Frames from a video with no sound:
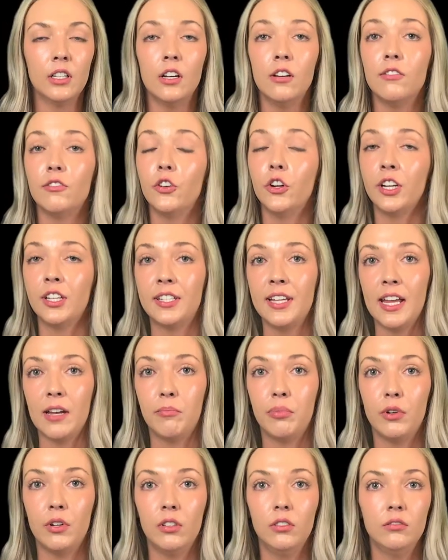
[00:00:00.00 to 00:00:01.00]
For
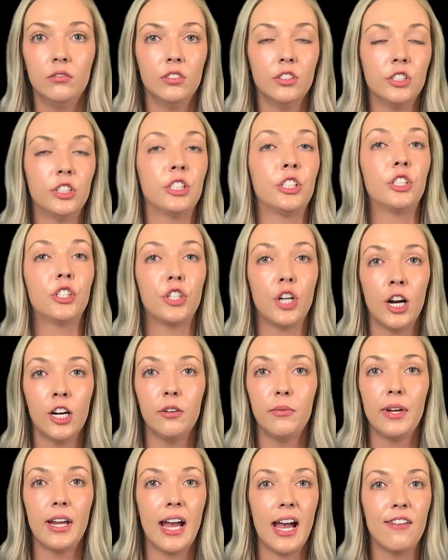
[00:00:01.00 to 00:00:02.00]
example, to
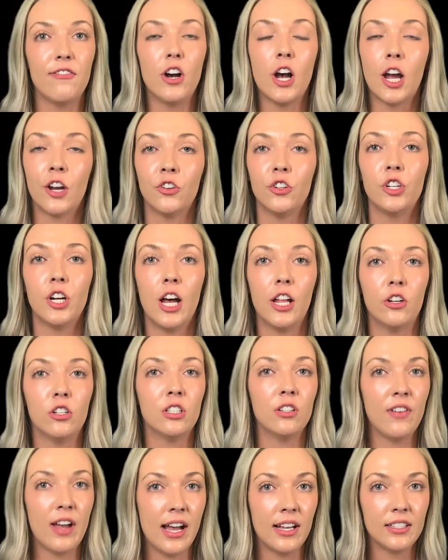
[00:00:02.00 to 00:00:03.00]
start we have $100
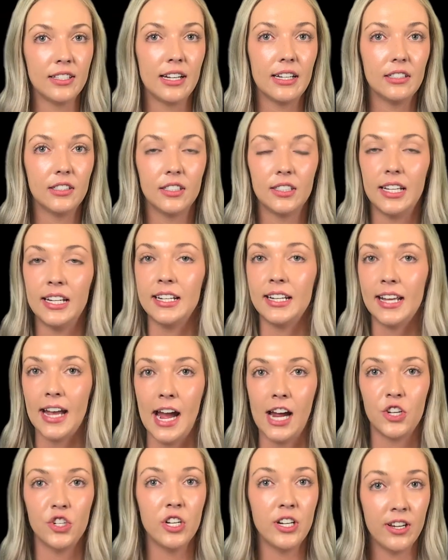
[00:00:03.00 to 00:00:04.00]
of assets in
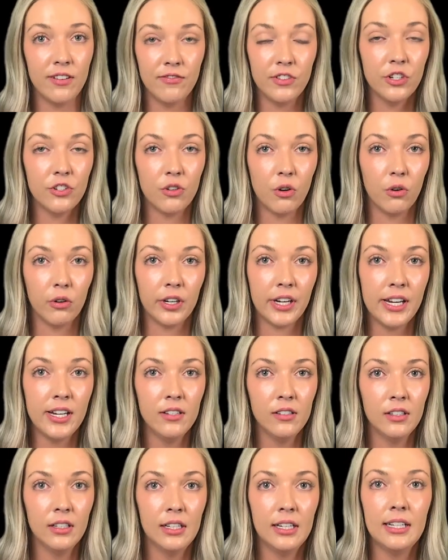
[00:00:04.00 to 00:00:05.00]
cash and
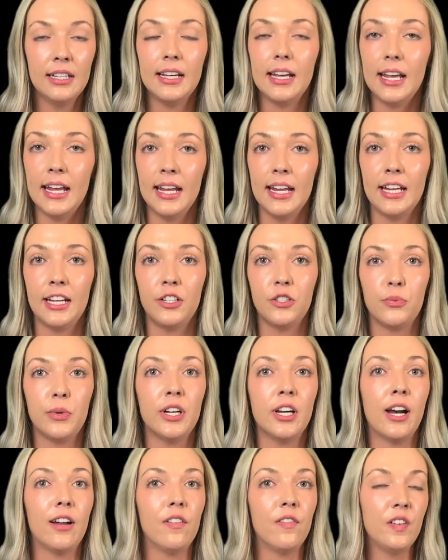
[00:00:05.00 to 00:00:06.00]
inventory, and we
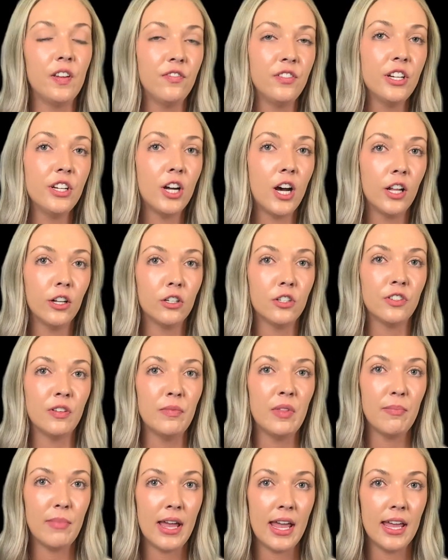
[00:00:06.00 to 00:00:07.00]
got $50 from
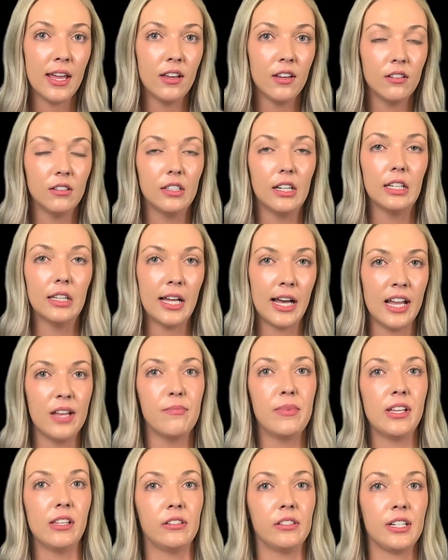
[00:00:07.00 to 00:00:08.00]
the bank, a
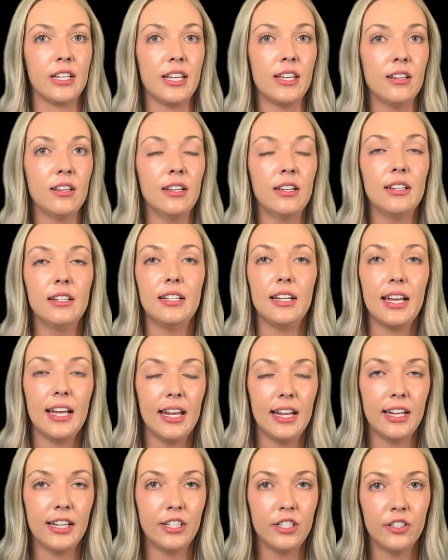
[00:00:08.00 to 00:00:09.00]
liability,
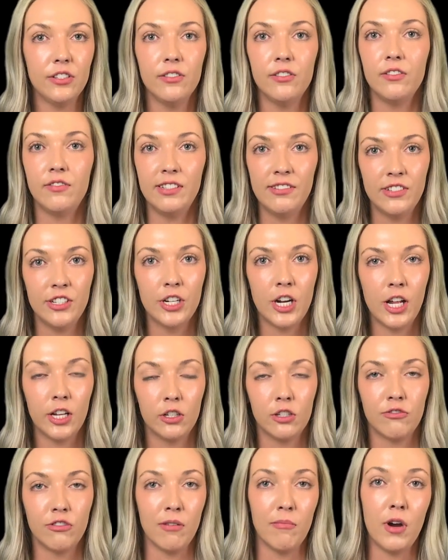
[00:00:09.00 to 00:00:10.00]
and
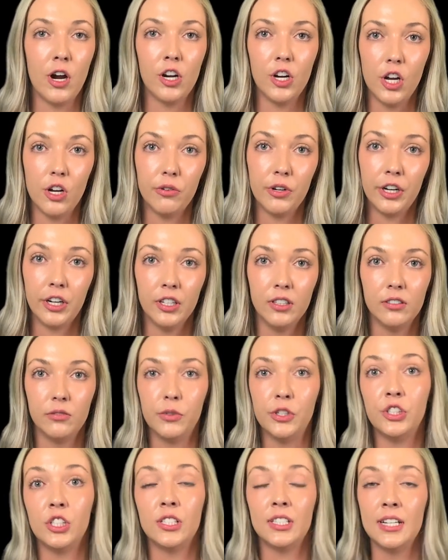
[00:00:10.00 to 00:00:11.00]
$50 from our owner,
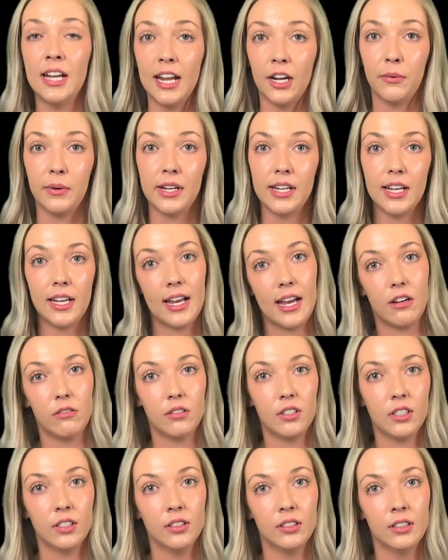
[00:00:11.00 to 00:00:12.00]
which is an equity account.